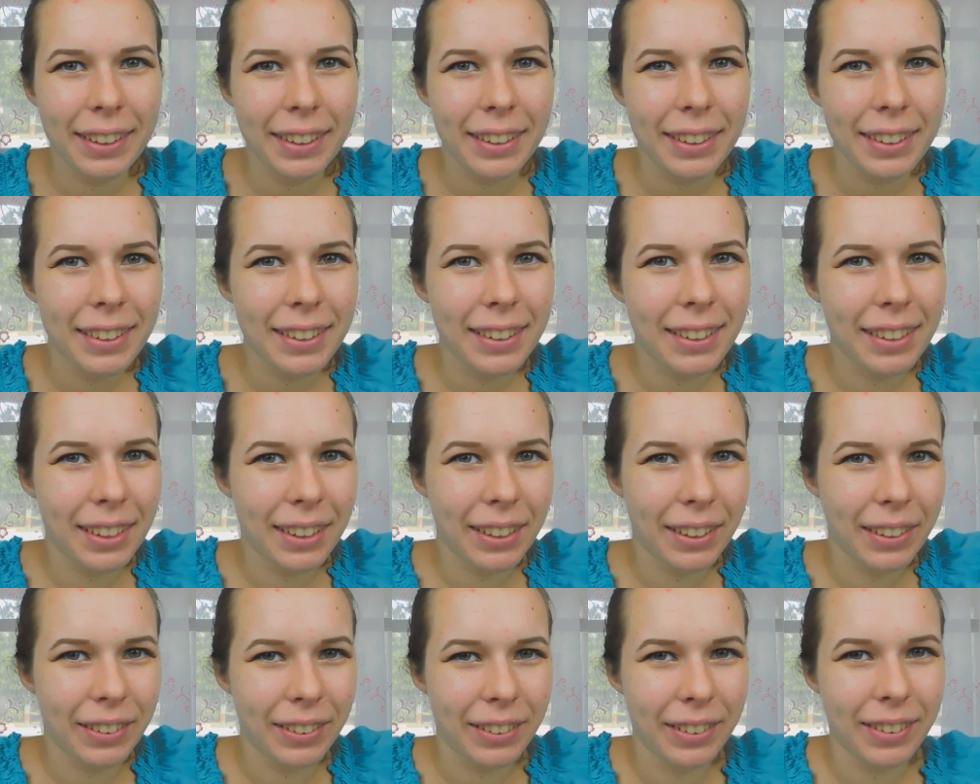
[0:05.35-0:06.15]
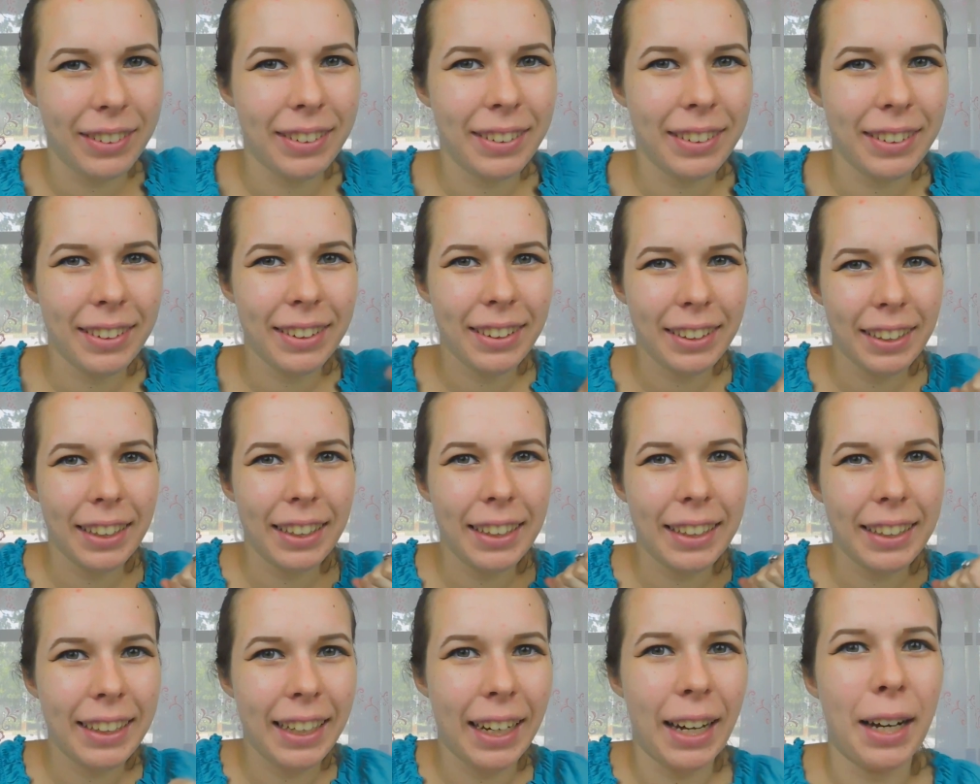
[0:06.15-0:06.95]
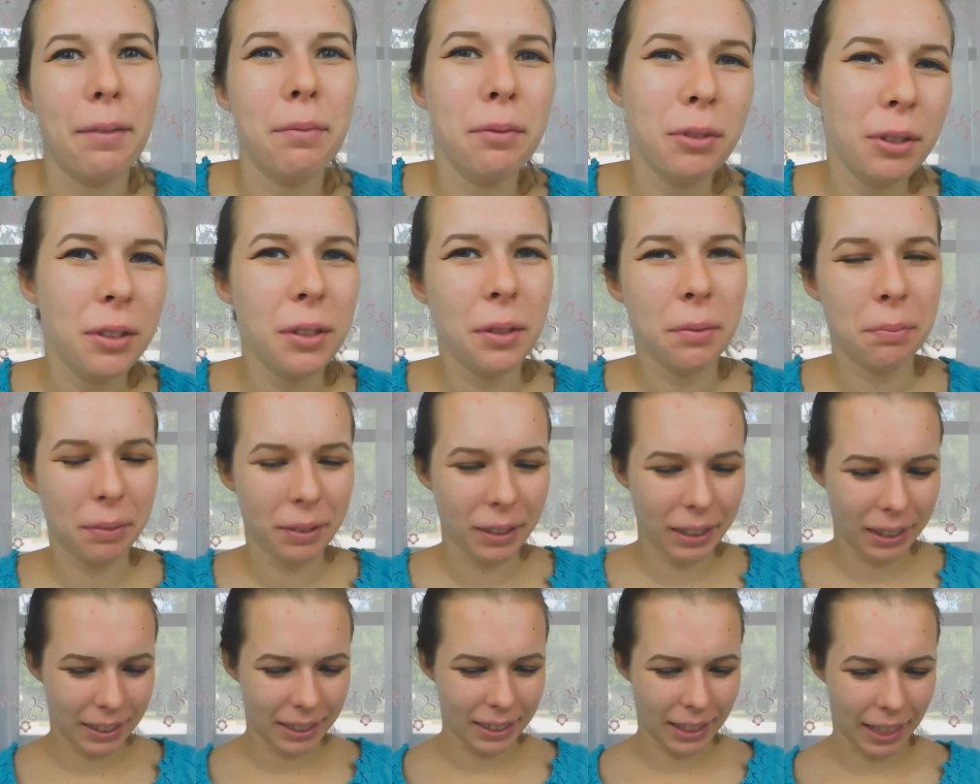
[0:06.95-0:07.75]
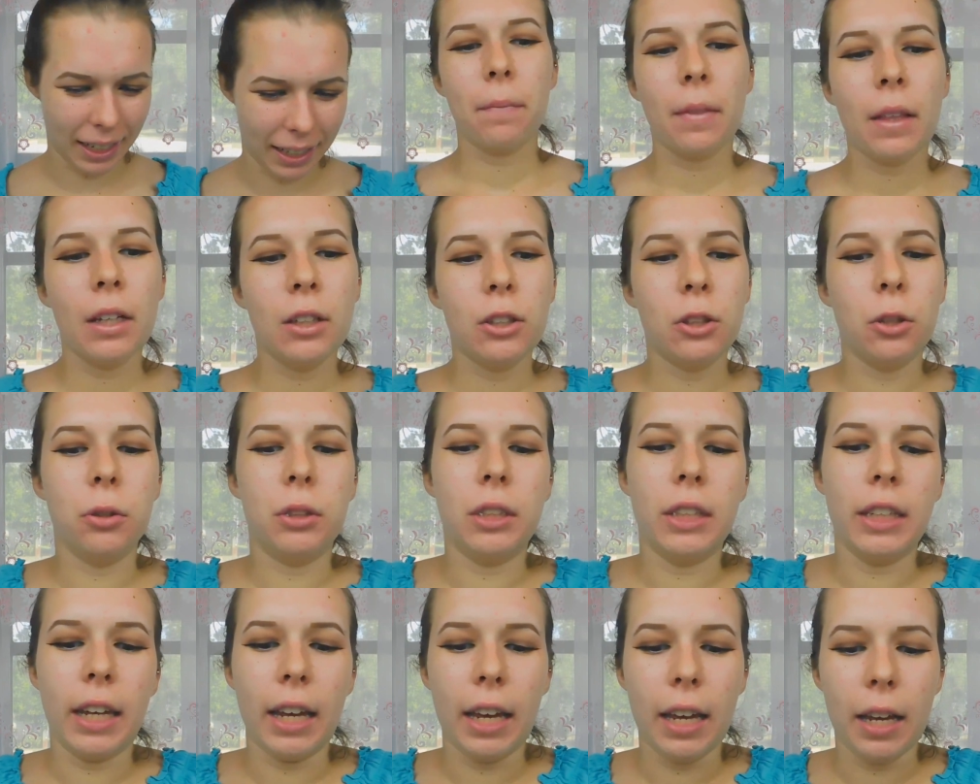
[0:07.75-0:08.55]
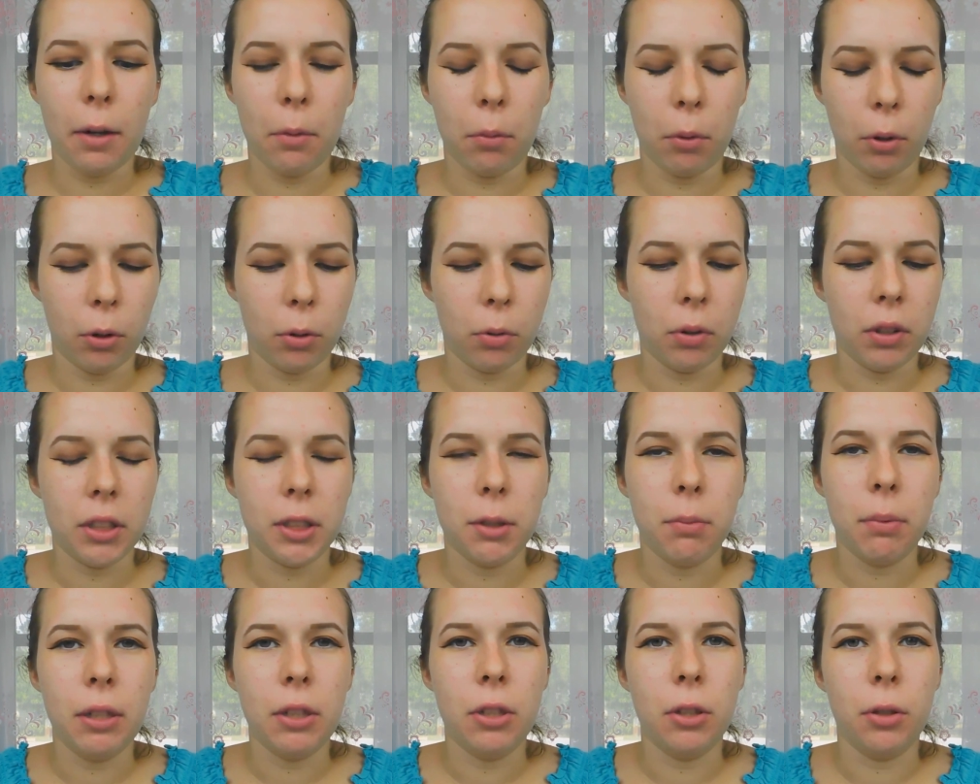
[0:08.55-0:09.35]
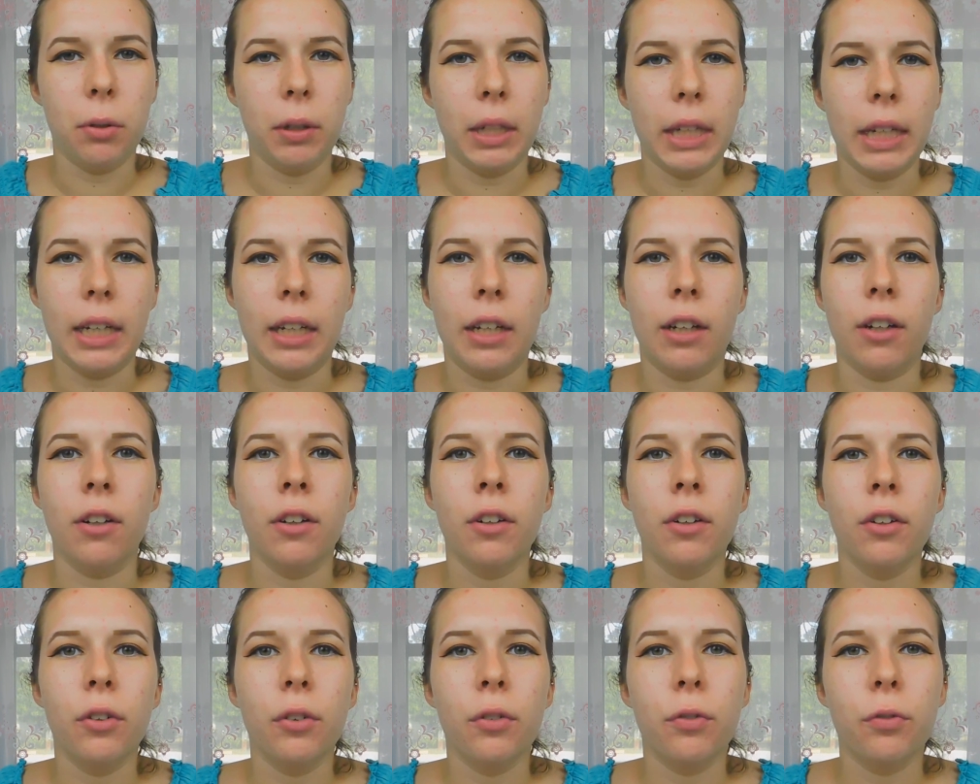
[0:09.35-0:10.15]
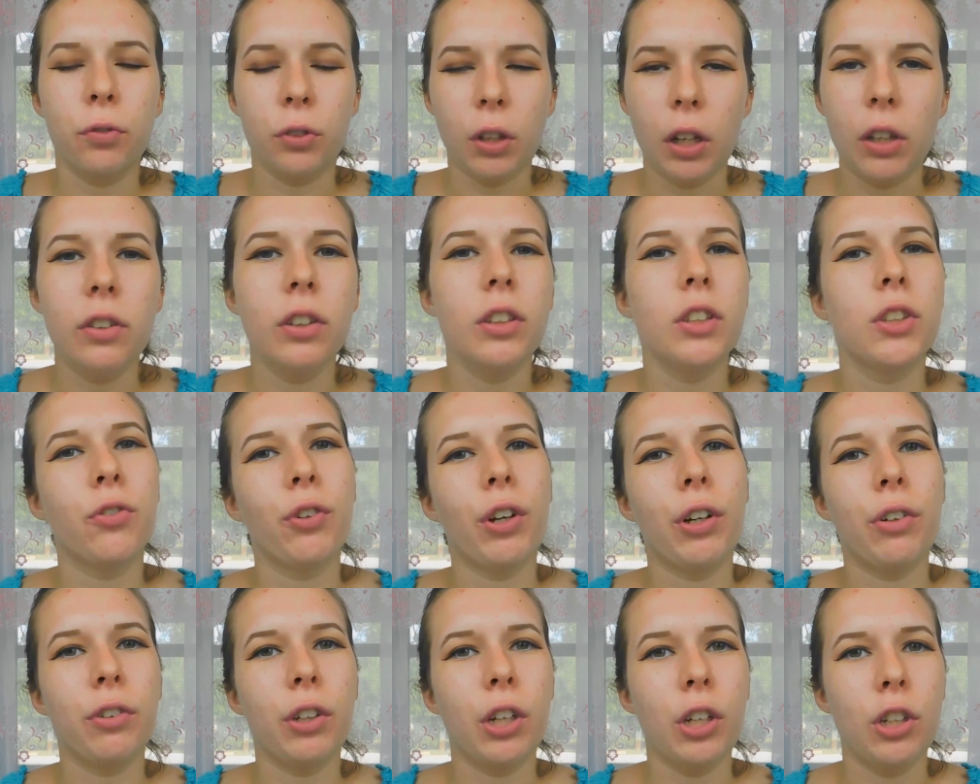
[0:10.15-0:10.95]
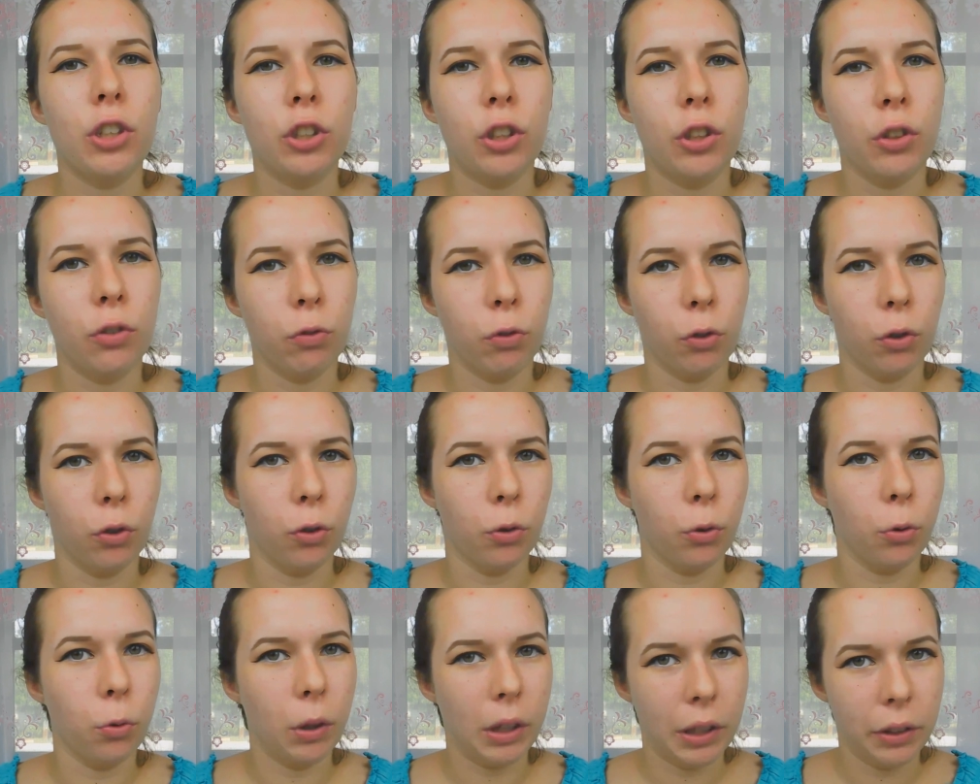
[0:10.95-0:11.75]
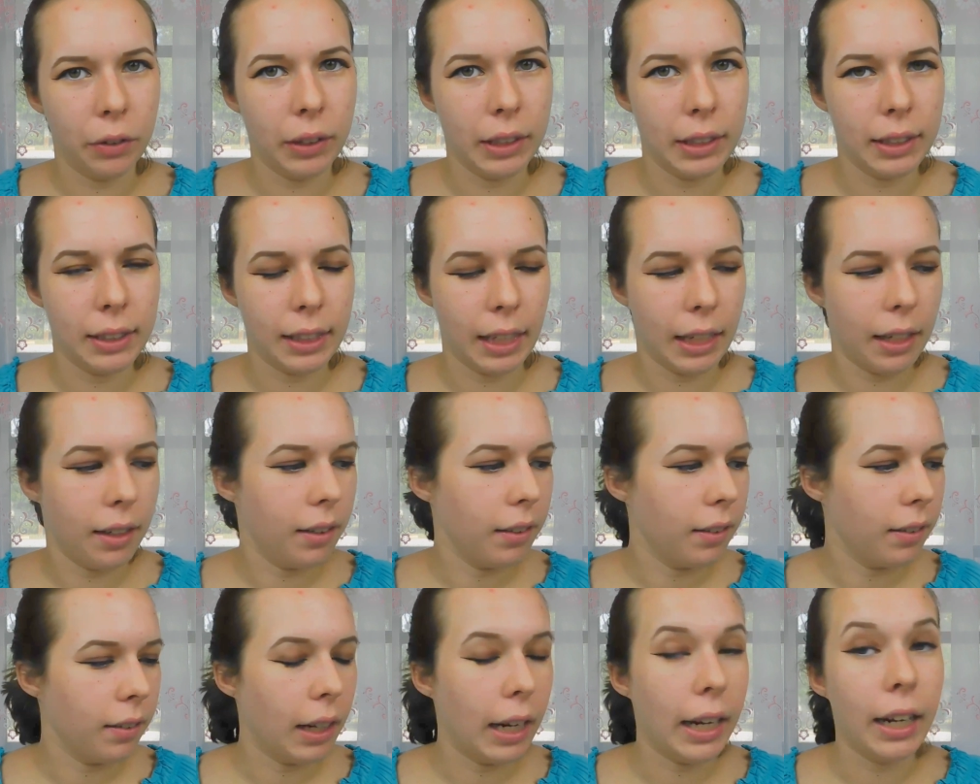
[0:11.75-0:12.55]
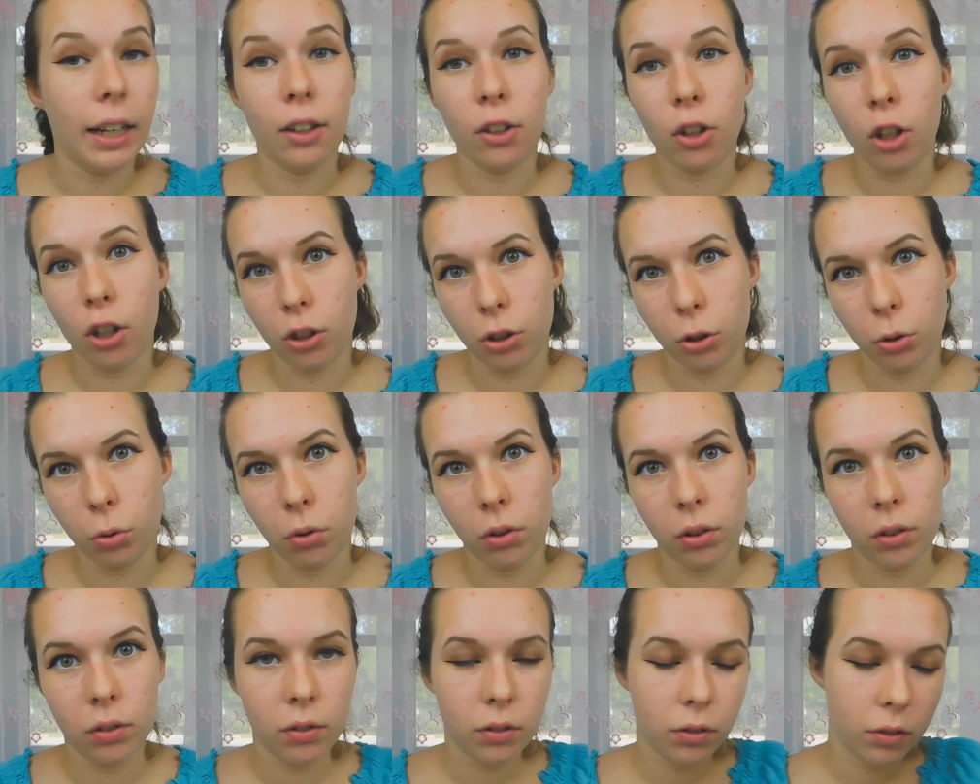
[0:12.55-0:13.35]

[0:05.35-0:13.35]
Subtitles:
So yeah, I'm super excited. So today we're going to be doing flawless foundation for oily skin and contour.